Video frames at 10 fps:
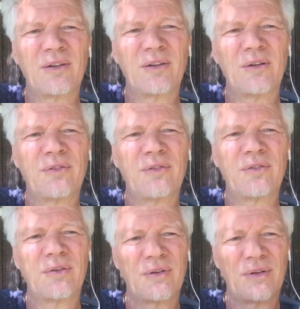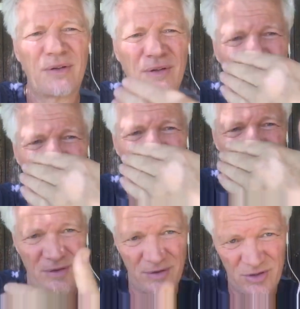You have to
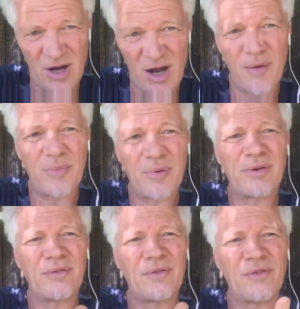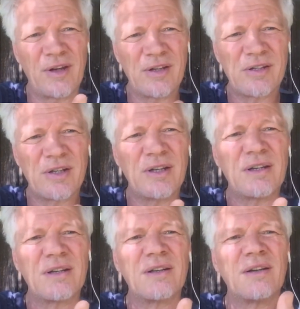stop, face
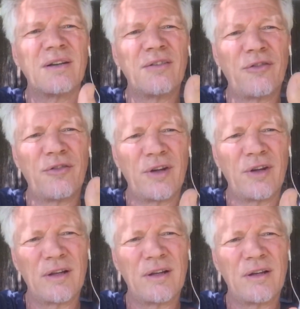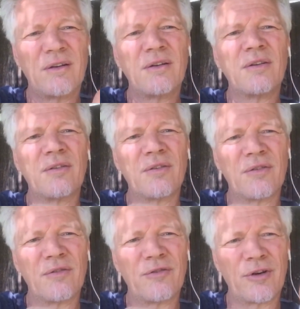it, feel it,
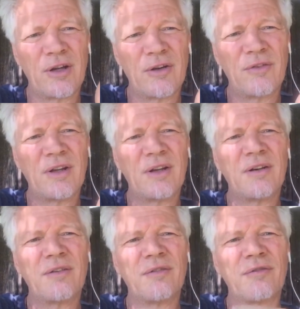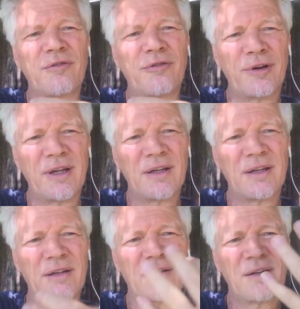forgive it, free
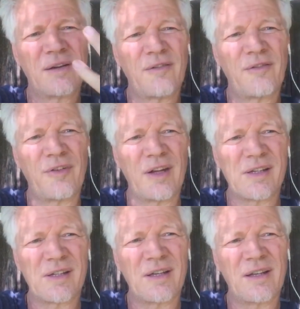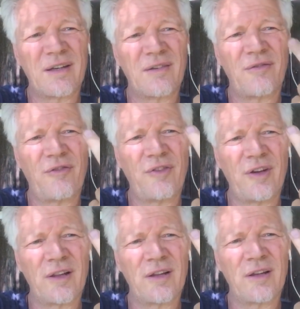it. Face it,
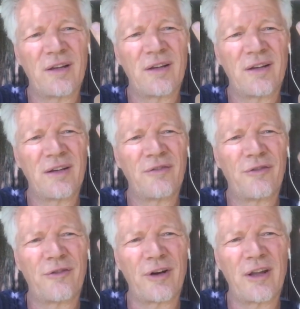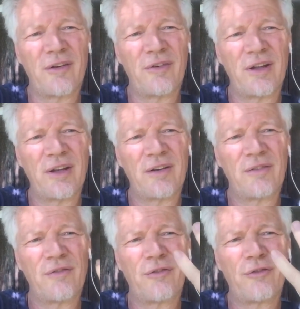feel it, forgive it,
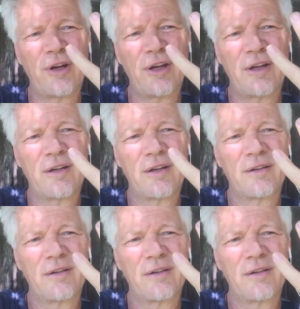free it.